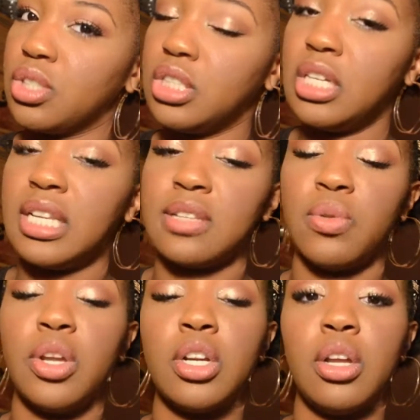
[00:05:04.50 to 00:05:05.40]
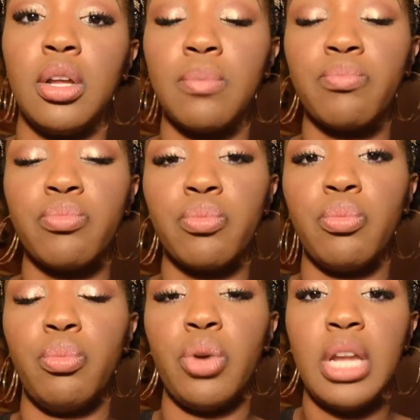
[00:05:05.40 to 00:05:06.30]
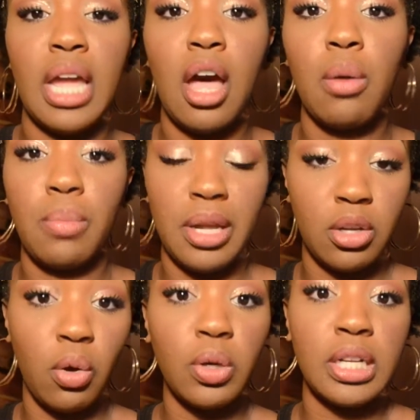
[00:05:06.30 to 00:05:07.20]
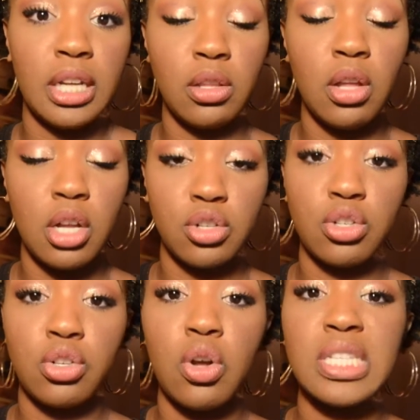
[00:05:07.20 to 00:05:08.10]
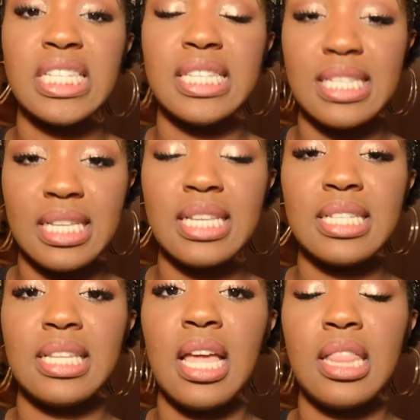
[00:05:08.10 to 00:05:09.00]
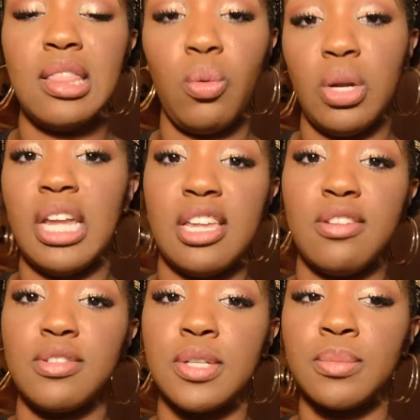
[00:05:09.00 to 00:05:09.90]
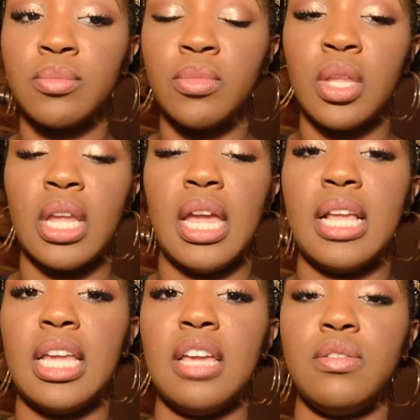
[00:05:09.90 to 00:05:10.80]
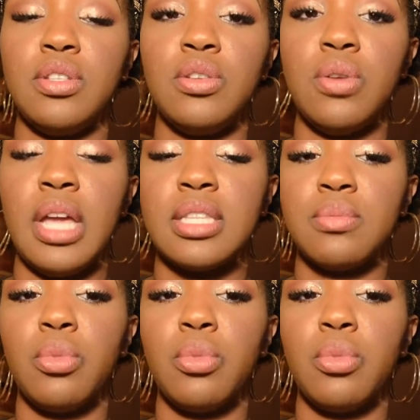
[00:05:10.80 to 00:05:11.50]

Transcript: sheen that's really gonna bring out my golden yellow undertones, this is the one I use. It gives you, it's